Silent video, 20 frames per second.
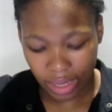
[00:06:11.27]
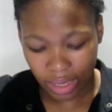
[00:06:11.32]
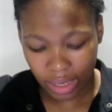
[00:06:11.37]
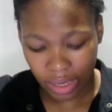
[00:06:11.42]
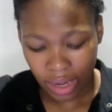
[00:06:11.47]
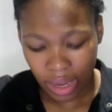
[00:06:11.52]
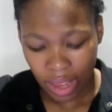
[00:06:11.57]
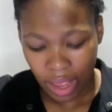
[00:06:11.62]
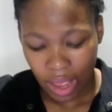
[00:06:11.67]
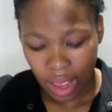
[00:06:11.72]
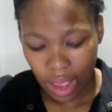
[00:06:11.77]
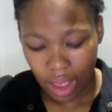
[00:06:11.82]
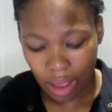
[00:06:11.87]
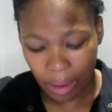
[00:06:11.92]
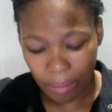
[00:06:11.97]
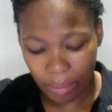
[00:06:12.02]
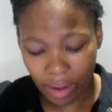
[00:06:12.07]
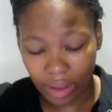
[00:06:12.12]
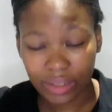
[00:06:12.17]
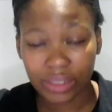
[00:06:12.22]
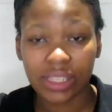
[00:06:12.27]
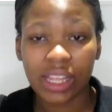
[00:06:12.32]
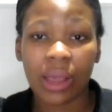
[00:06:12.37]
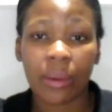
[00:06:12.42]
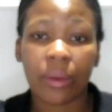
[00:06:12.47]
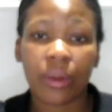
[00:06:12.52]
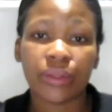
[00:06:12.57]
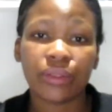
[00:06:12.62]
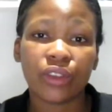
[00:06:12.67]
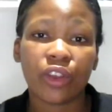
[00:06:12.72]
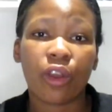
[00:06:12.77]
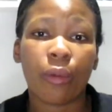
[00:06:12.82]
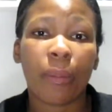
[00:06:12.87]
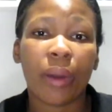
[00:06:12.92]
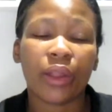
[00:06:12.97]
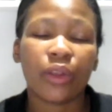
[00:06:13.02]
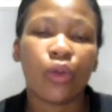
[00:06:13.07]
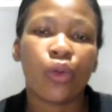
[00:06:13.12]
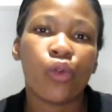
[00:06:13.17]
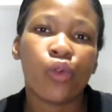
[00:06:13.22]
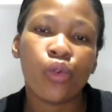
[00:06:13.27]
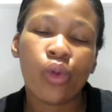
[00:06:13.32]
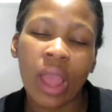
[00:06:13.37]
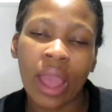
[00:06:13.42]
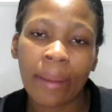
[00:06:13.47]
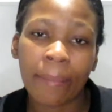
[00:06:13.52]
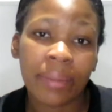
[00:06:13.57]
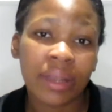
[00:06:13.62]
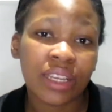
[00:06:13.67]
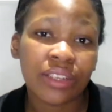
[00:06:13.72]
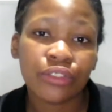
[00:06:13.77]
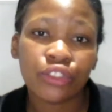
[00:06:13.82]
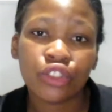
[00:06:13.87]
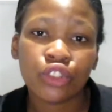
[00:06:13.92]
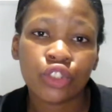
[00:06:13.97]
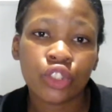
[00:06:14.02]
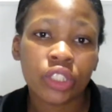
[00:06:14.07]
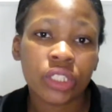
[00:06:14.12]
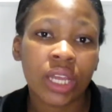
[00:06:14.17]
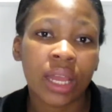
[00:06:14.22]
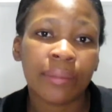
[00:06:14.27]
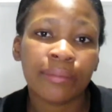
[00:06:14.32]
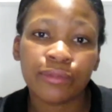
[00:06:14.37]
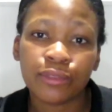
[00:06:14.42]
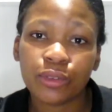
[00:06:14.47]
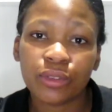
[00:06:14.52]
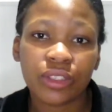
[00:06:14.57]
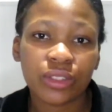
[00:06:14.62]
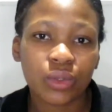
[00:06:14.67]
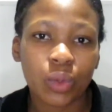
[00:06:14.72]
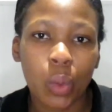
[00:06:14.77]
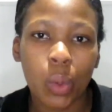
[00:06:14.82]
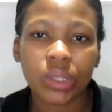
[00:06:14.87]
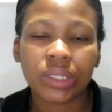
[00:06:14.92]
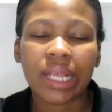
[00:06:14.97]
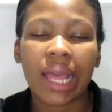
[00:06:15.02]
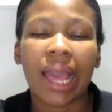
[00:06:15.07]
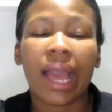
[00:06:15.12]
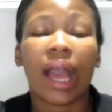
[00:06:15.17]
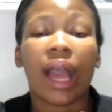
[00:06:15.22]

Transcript: then lastly, I want to talk about who I believe should do this course.